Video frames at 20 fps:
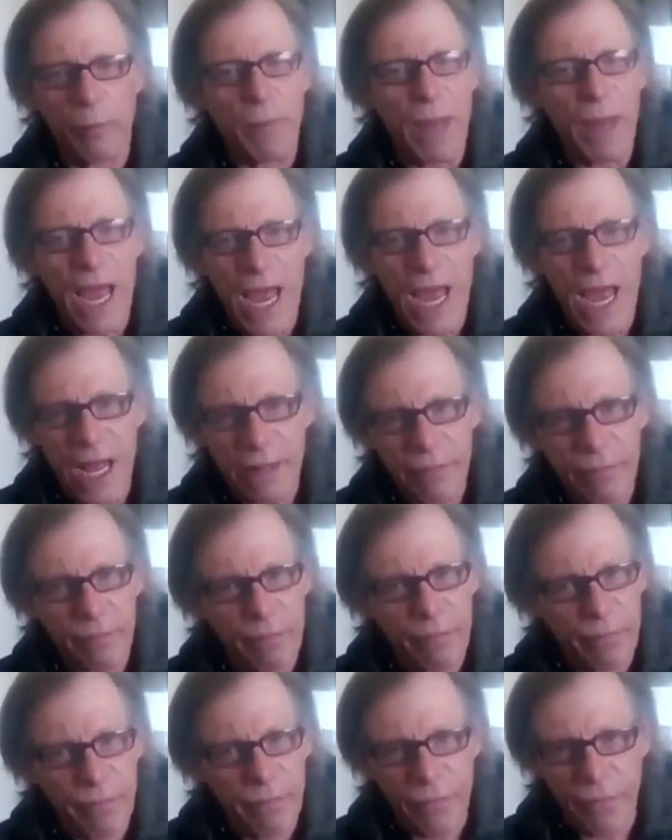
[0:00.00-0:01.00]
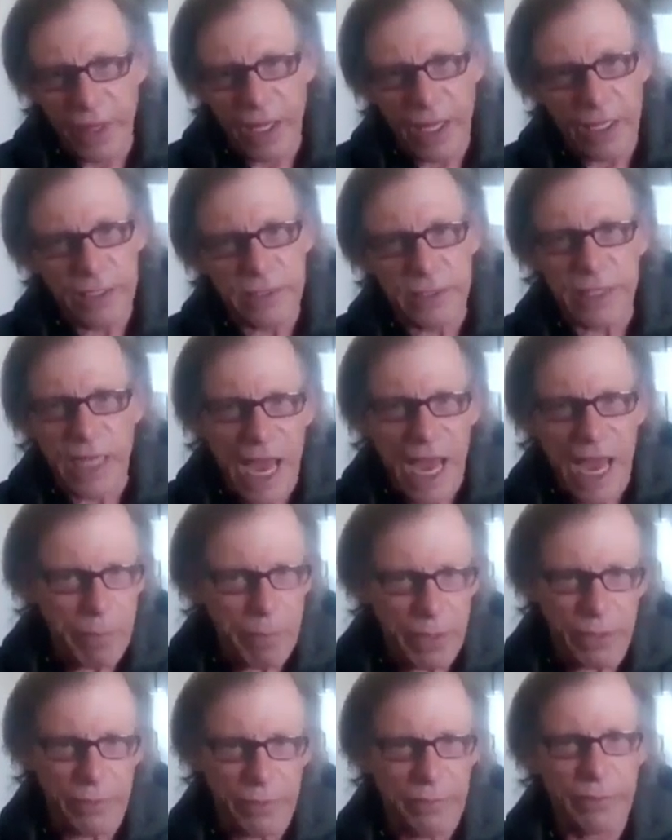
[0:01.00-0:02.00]
bad things
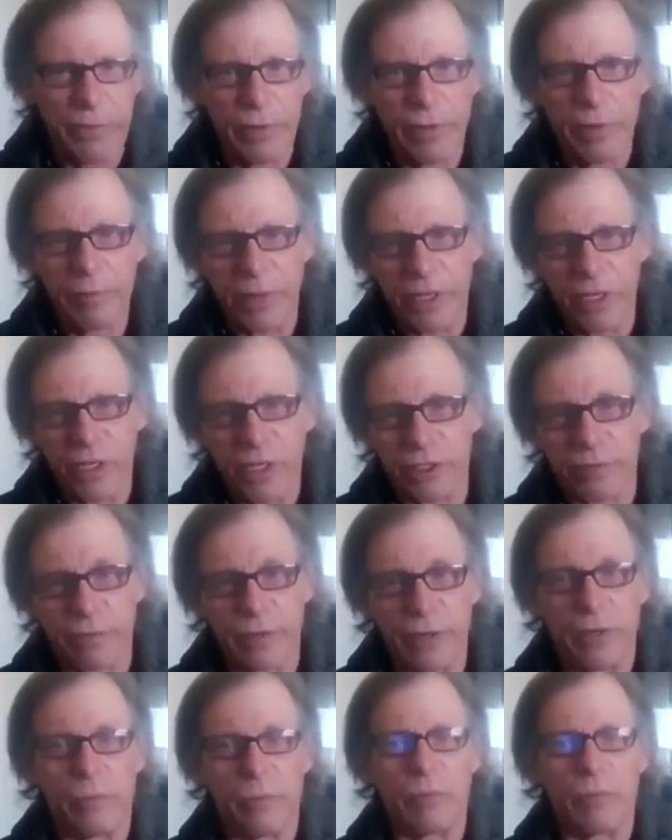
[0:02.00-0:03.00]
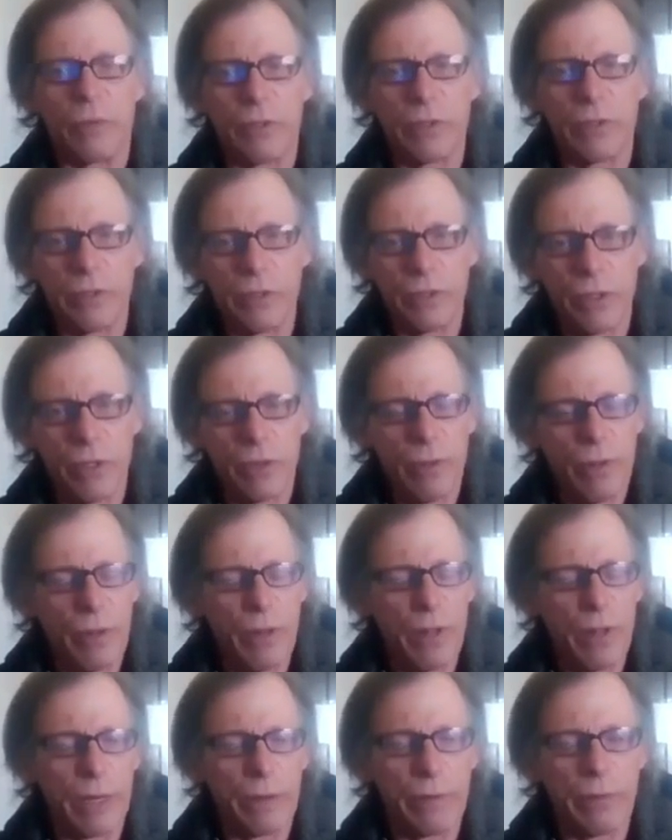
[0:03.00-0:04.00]
happened because of him
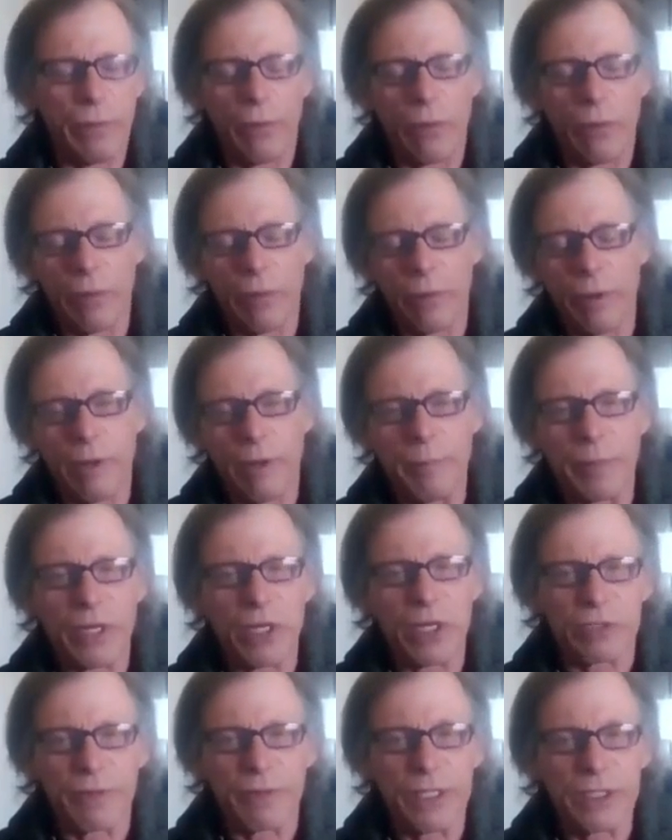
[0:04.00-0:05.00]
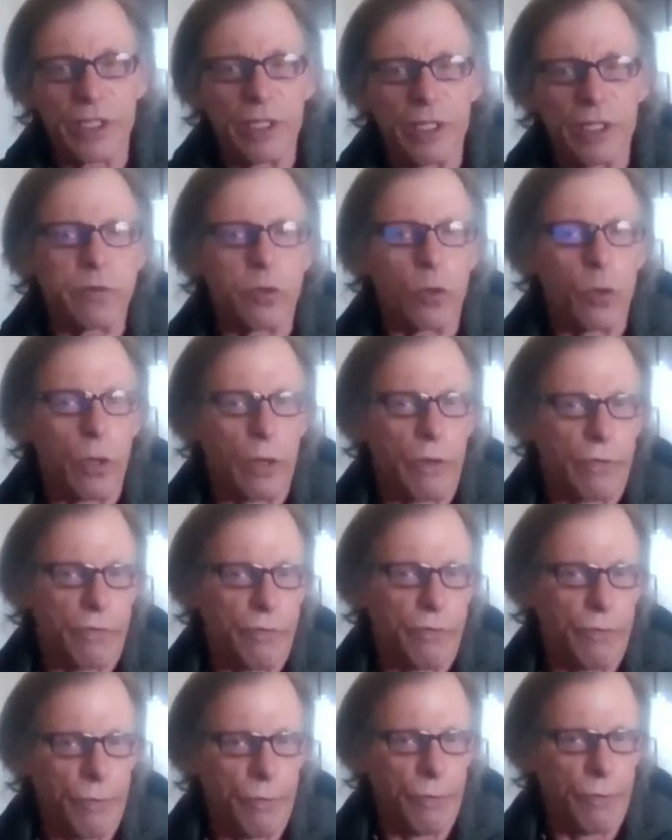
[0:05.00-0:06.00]
and because of his
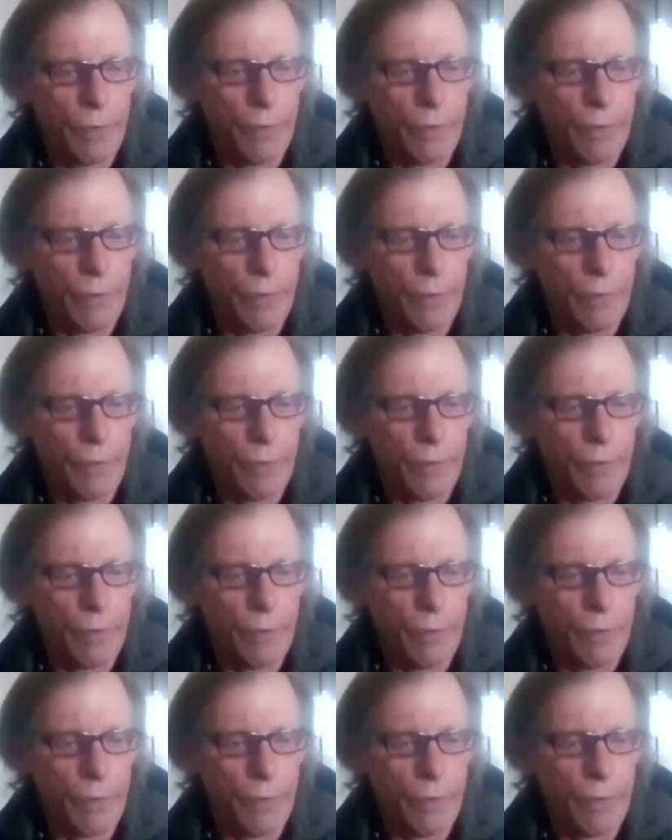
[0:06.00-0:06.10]
influence.